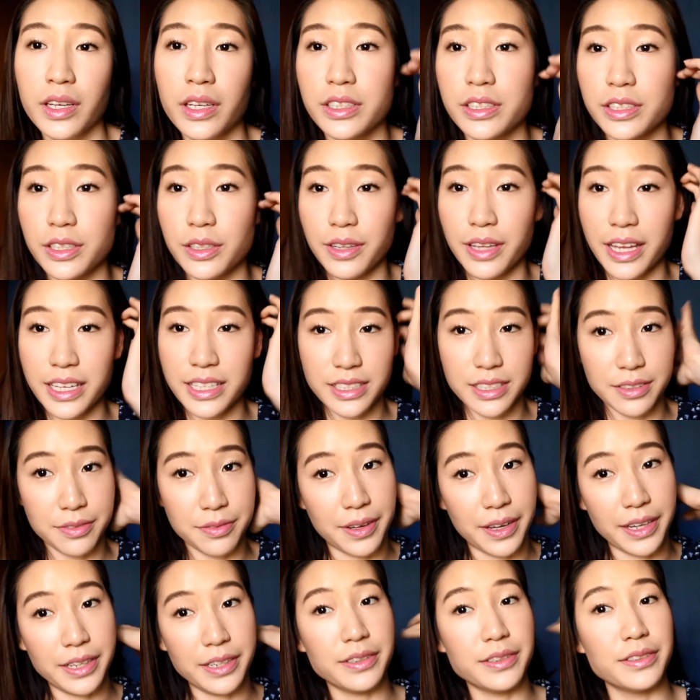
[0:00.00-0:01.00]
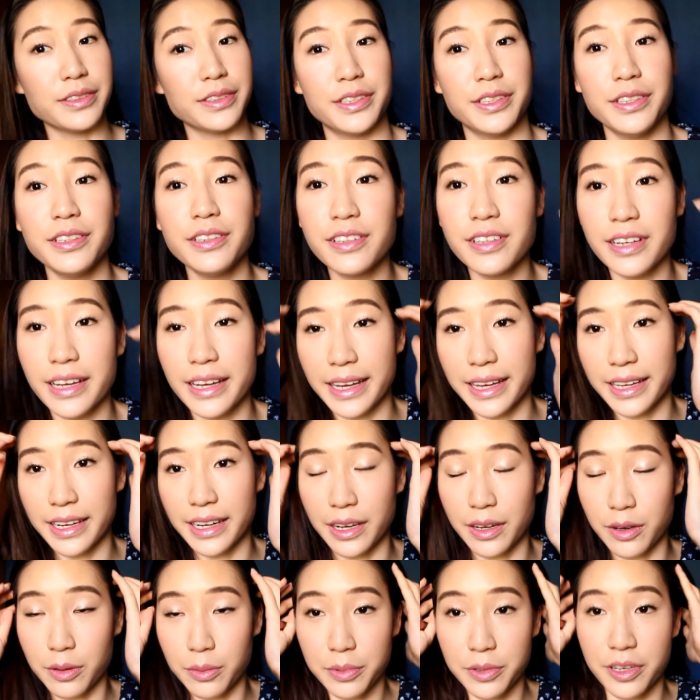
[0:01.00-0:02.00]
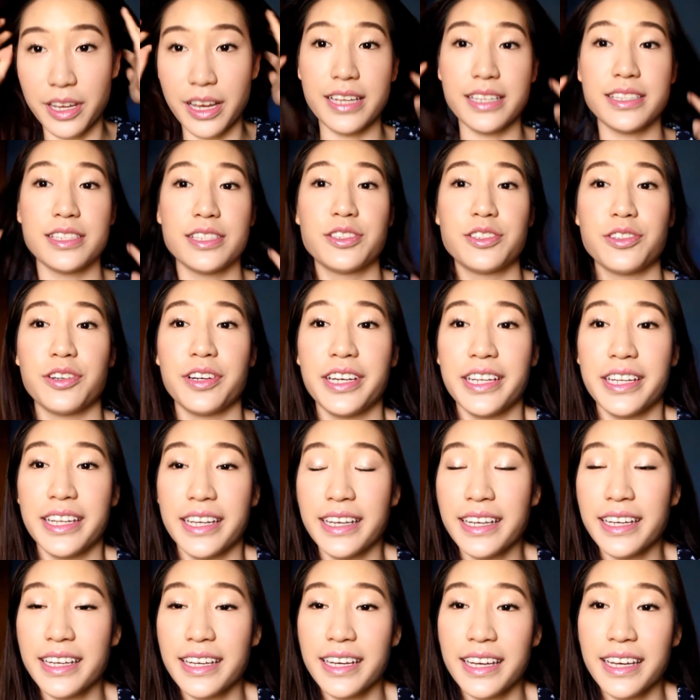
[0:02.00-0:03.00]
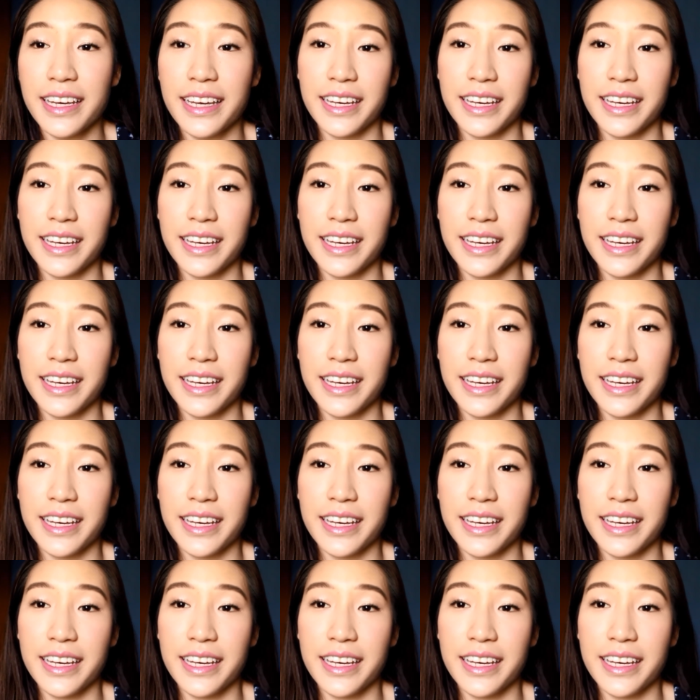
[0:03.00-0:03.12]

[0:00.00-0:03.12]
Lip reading: So that's the final look, and I hope you guys enjoyed it.